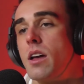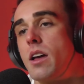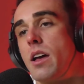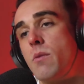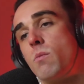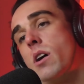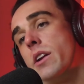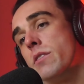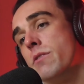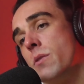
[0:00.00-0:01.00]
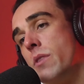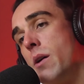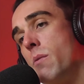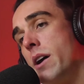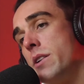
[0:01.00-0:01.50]
And why do you feel
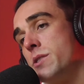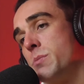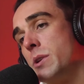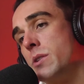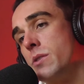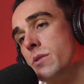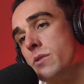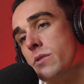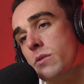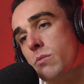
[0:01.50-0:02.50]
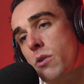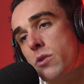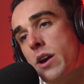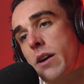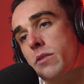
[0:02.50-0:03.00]
that way? Just because what you have to